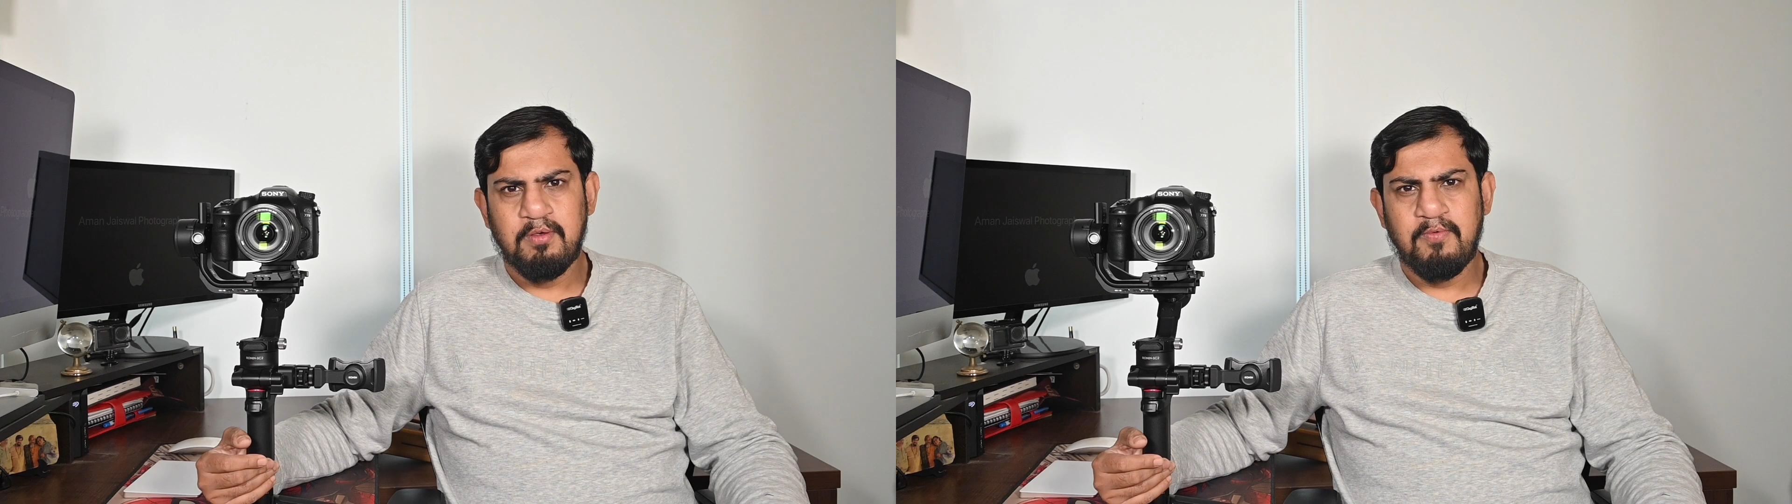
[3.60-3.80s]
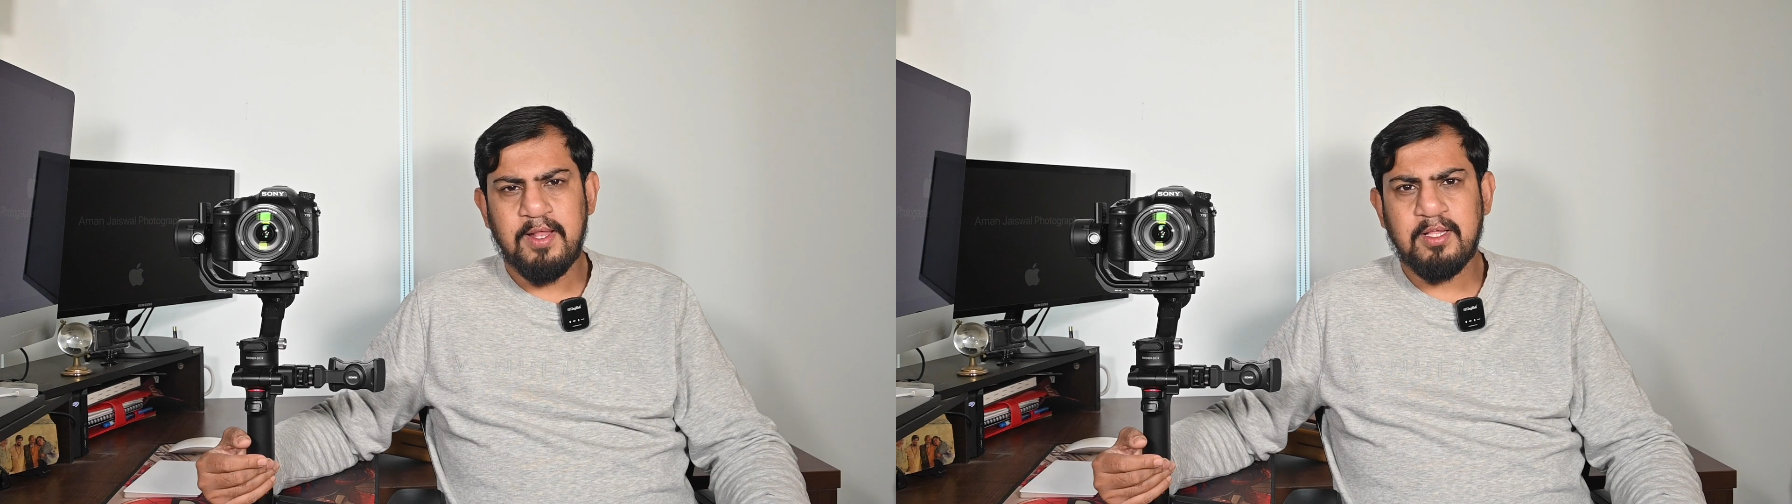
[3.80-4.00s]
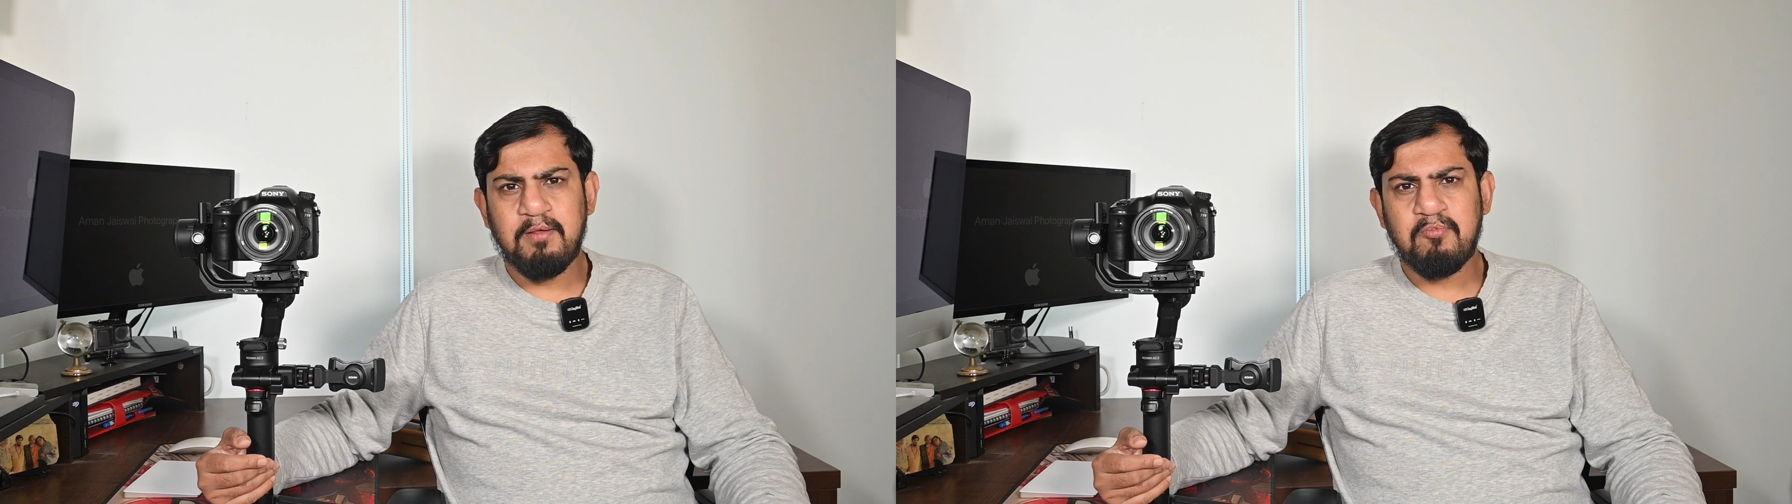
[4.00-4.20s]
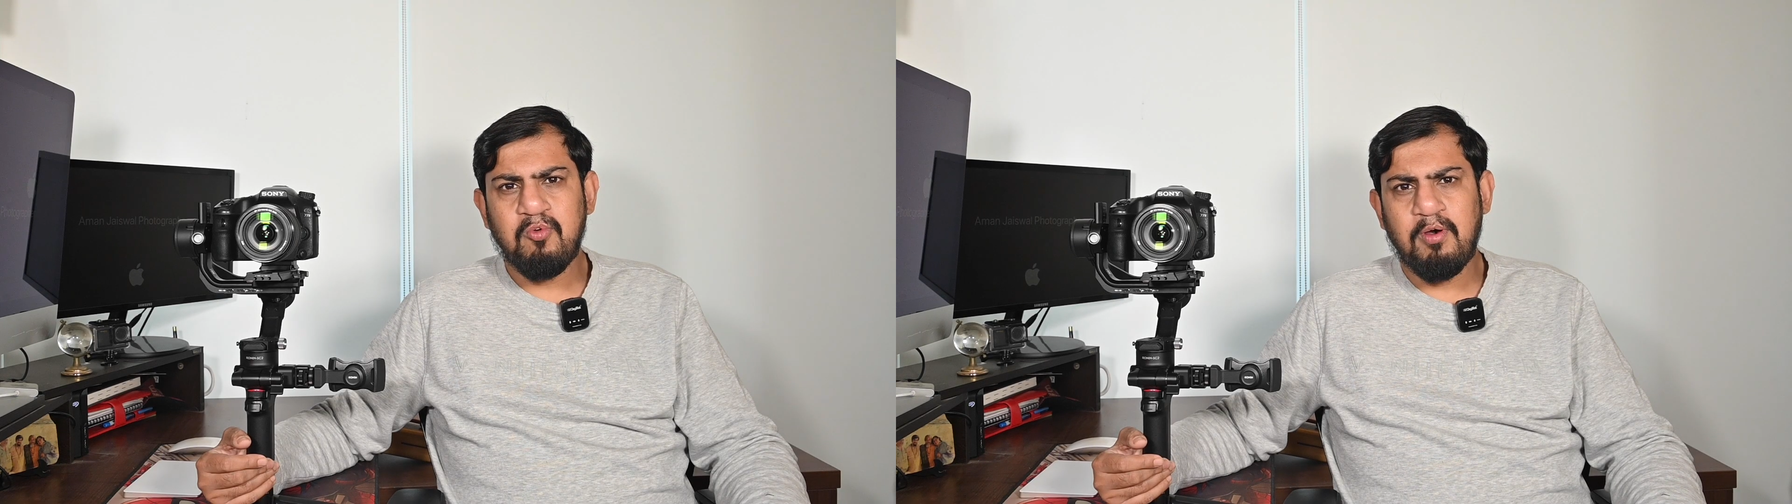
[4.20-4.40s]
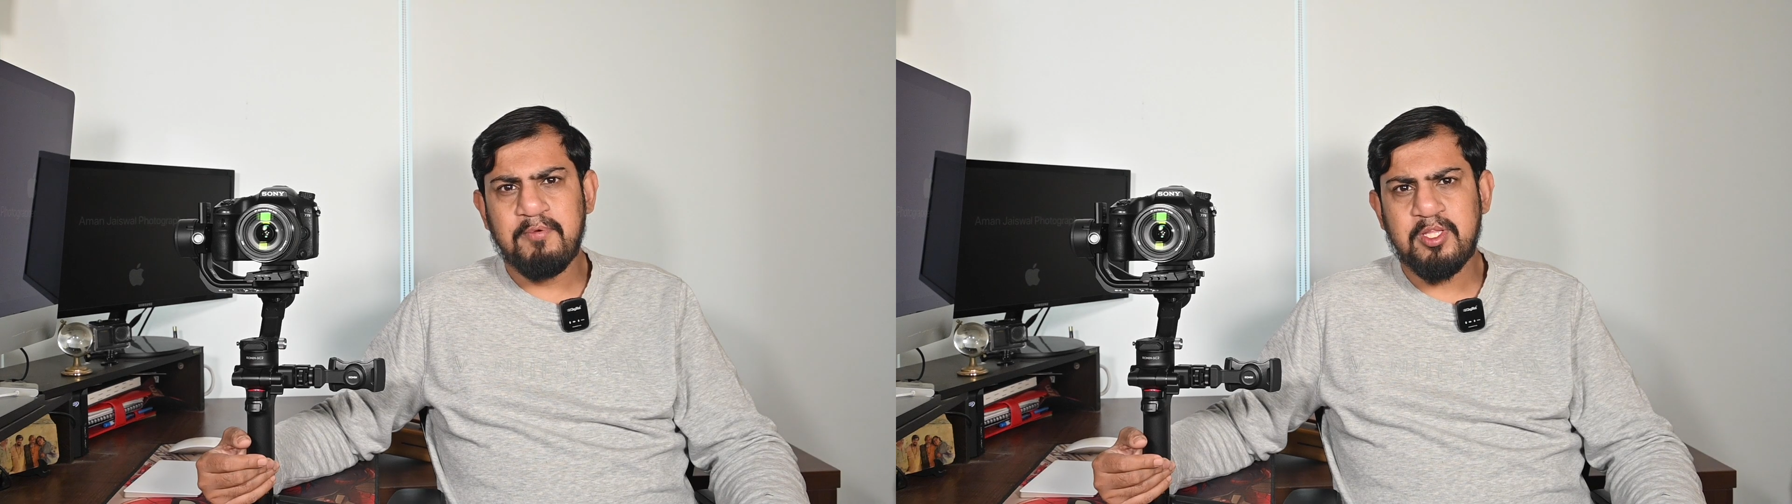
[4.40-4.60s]
Welcome
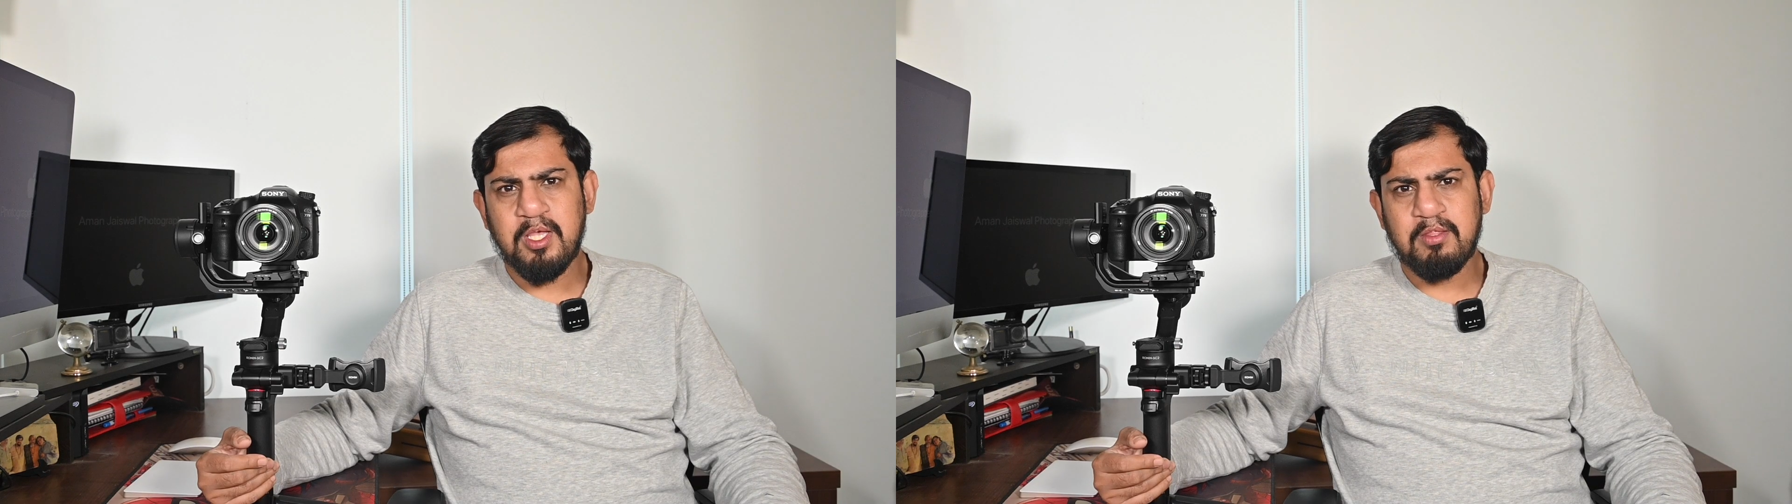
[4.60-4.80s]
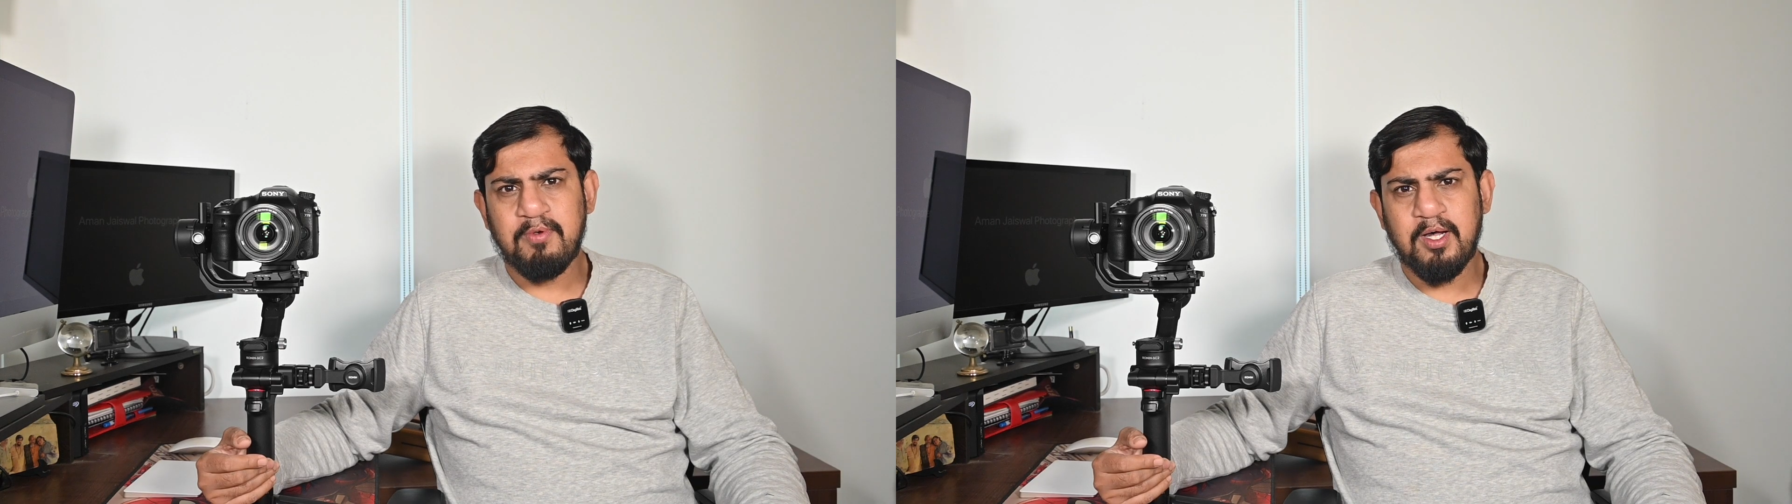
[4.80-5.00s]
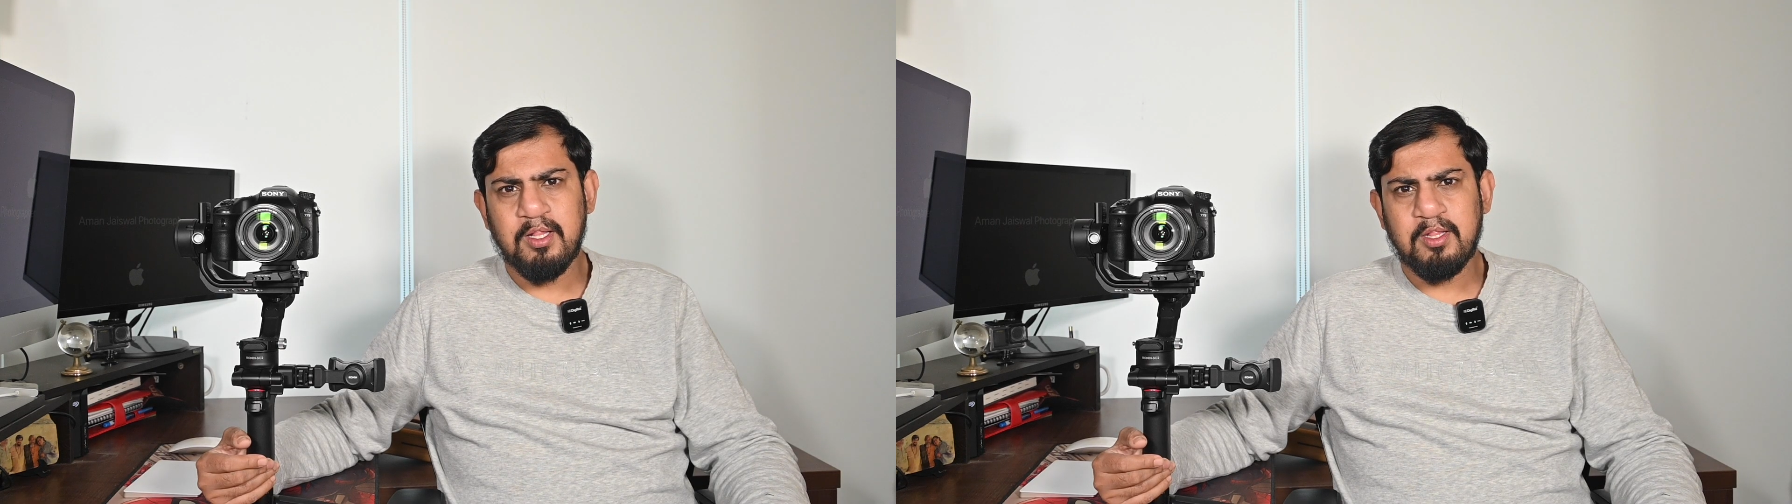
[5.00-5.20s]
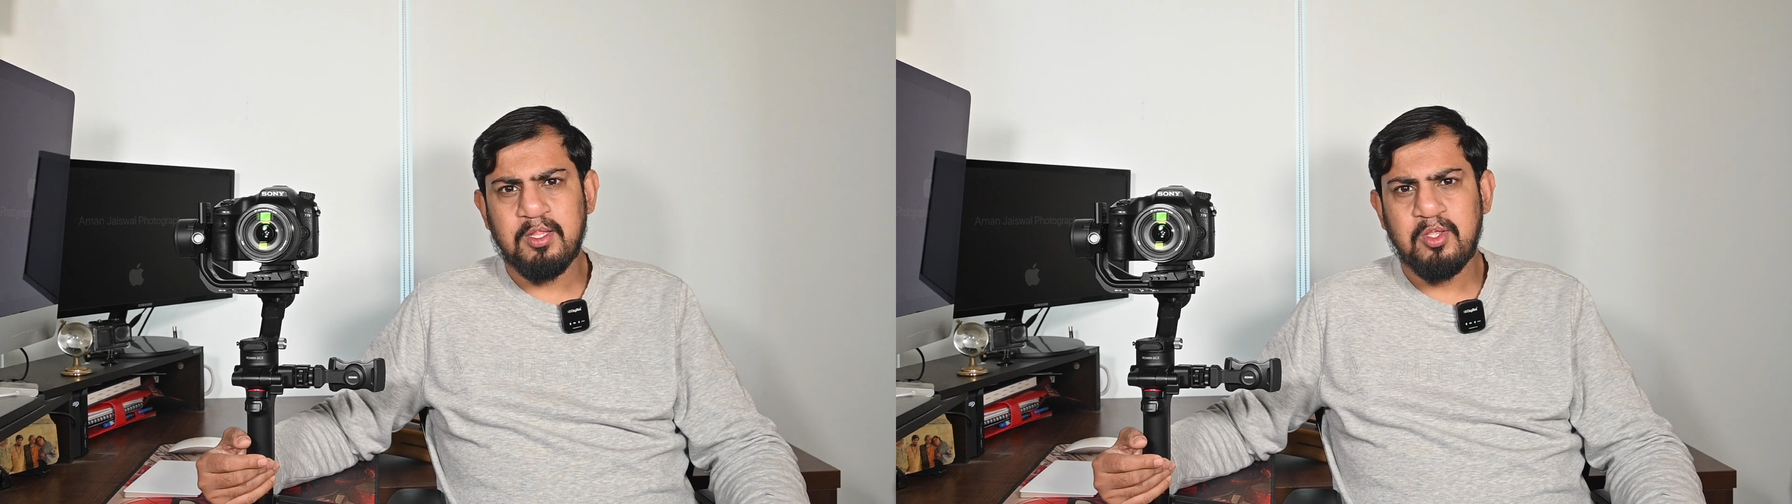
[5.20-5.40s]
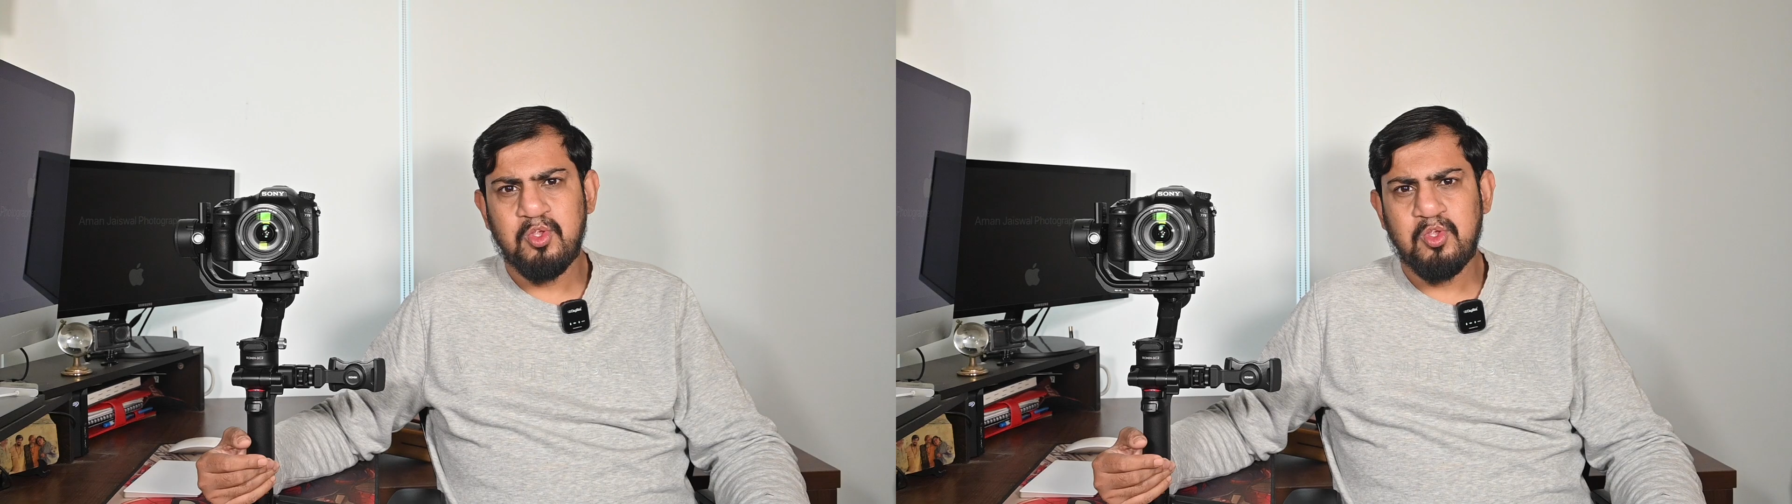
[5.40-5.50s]
to Aman Jaiswal's